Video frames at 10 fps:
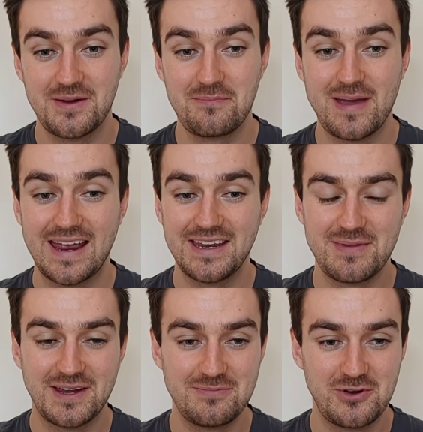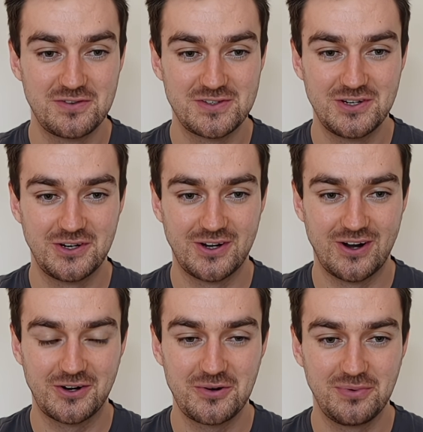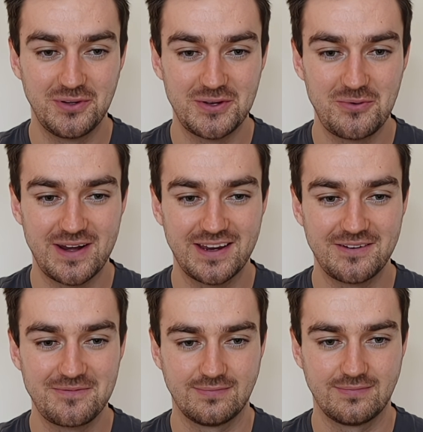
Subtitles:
Many moves here are completely winning,